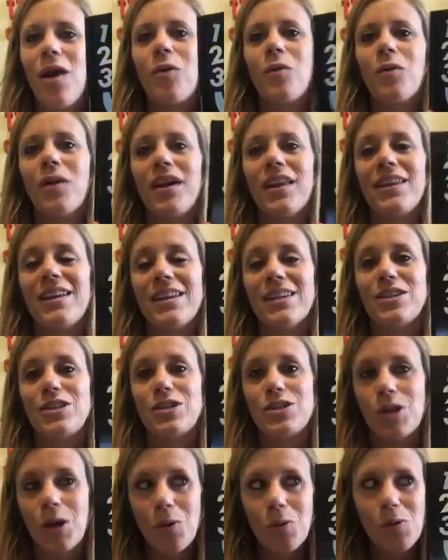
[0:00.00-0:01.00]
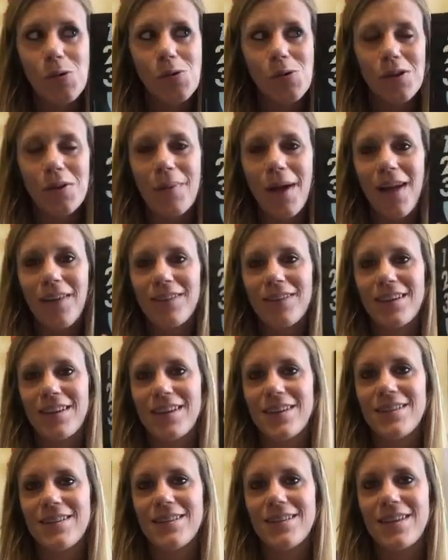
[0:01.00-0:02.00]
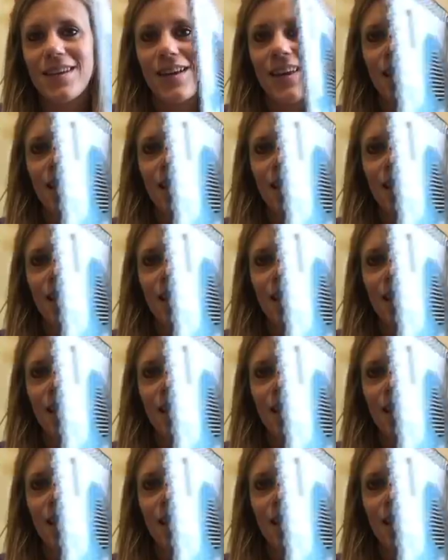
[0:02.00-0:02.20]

What is so cool about these